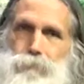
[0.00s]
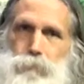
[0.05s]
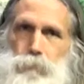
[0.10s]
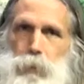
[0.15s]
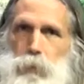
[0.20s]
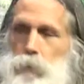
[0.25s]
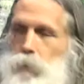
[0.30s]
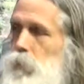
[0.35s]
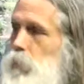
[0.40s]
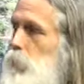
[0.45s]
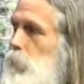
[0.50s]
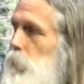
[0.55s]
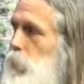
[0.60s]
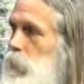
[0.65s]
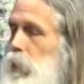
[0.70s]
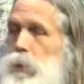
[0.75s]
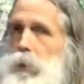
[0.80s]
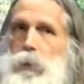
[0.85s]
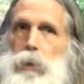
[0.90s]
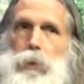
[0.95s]
about
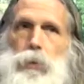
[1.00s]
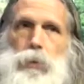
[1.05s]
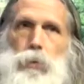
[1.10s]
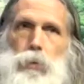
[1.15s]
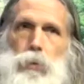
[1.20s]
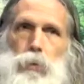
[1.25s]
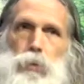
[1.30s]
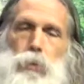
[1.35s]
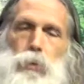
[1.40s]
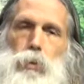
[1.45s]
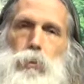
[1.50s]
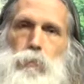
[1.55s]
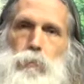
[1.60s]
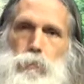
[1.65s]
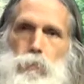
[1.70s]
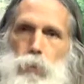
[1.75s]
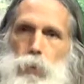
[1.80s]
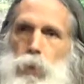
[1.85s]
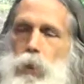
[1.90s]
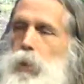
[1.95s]
60 years
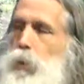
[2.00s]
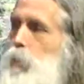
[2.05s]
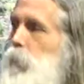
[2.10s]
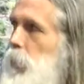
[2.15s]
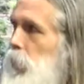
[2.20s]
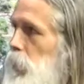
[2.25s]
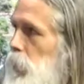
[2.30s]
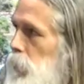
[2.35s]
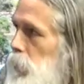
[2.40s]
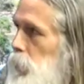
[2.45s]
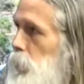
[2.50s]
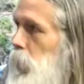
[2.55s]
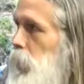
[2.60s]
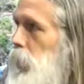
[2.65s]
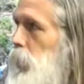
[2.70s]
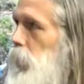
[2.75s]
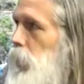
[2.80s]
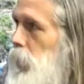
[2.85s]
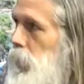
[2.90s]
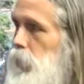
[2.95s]
of working with this
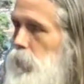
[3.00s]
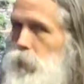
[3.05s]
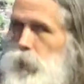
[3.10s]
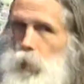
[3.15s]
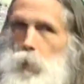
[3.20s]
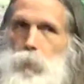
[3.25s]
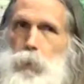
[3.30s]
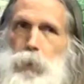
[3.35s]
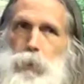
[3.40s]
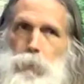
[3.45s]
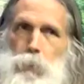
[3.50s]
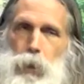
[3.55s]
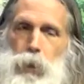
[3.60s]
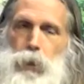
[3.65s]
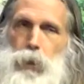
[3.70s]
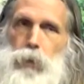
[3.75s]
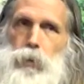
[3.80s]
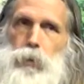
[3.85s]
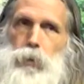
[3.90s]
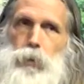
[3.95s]
method in European
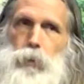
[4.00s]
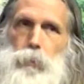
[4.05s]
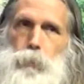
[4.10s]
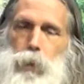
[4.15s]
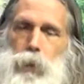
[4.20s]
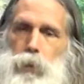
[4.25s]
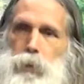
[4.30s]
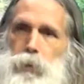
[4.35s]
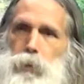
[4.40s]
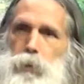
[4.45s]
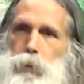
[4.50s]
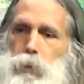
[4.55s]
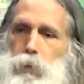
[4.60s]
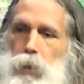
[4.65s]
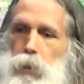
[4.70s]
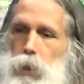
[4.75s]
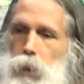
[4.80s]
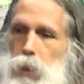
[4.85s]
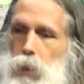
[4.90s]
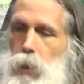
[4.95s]
biological medicine
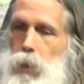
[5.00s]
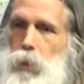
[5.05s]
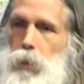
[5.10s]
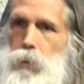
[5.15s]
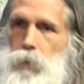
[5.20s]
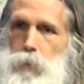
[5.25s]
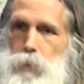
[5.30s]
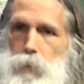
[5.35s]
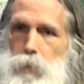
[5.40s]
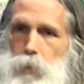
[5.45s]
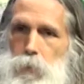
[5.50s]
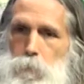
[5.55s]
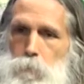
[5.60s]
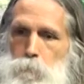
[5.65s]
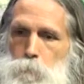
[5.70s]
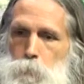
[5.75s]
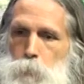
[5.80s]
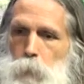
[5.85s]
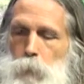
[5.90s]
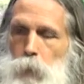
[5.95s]
is that,
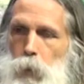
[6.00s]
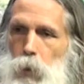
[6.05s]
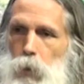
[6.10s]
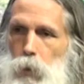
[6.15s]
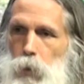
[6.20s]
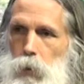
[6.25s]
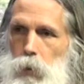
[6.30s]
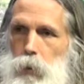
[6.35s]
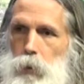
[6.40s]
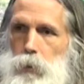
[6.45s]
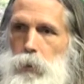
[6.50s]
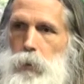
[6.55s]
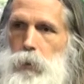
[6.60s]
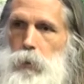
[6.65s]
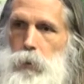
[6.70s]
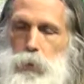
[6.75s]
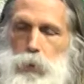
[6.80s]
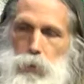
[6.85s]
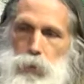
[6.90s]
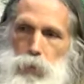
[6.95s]
uh, at
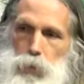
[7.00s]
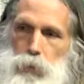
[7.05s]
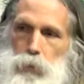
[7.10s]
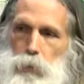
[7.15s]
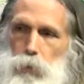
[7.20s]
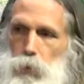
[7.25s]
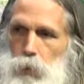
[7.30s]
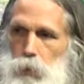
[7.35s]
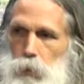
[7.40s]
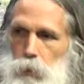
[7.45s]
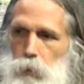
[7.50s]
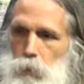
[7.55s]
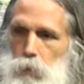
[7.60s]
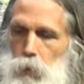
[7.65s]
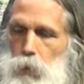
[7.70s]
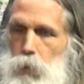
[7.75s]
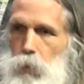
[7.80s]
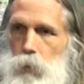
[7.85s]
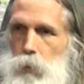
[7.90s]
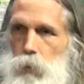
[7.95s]
least in, in
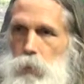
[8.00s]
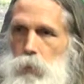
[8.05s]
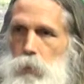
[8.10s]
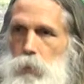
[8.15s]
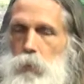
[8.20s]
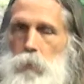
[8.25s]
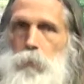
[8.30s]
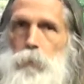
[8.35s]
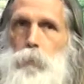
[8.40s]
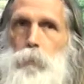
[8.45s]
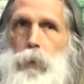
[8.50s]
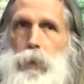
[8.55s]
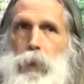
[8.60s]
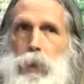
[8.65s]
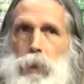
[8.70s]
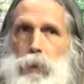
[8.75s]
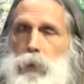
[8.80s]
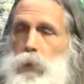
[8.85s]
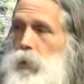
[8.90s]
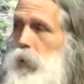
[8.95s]
the
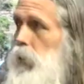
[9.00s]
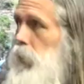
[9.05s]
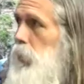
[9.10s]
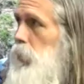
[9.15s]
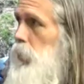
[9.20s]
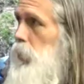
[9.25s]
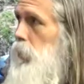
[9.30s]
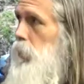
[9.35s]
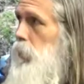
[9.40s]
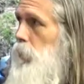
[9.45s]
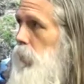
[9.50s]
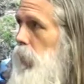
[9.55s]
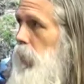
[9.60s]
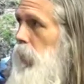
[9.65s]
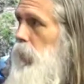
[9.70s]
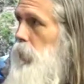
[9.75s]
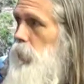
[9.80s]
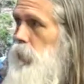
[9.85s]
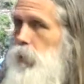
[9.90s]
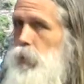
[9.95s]
beginning stages of
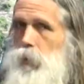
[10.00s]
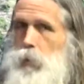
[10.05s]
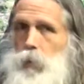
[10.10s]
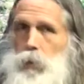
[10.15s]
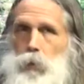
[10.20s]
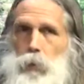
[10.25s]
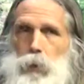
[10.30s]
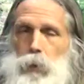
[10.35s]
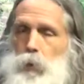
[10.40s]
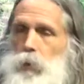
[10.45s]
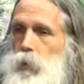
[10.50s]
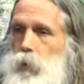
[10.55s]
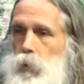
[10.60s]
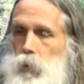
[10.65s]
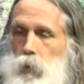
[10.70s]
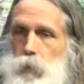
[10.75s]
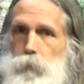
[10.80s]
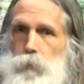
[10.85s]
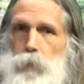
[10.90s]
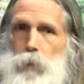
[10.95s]
cancer, unless it's
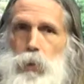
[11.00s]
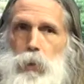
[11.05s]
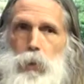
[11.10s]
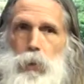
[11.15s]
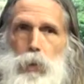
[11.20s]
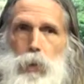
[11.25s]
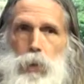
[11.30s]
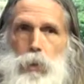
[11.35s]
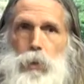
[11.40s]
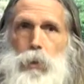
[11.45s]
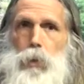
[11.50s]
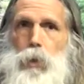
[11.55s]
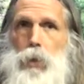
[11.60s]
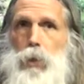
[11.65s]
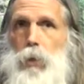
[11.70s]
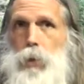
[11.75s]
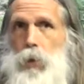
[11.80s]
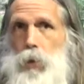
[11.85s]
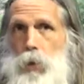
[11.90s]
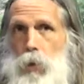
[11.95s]
too far gone,
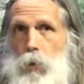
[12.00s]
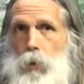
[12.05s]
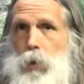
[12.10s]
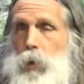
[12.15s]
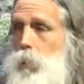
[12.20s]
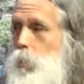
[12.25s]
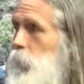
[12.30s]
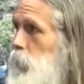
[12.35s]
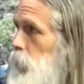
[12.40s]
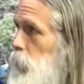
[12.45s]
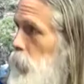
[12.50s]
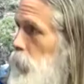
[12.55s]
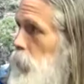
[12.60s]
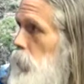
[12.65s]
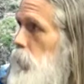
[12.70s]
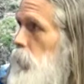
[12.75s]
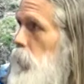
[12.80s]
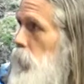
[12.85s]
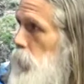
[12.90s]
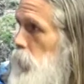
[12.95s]
they are able to
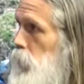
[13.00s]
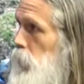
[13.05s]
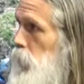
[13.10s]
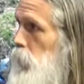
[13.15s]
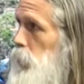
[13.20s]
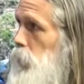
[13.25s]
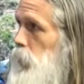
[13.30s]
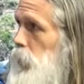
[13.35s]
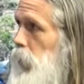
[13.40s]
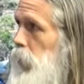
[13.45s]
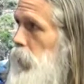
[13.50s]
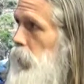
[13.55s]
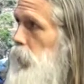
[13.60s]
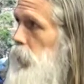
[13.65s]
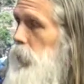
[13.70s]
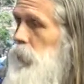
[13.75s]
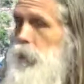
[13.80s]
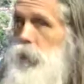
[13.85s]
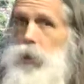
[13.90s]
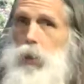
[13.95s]
reverse those
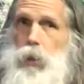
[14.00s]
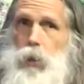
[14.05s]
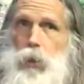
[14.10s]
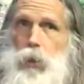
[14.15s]
changes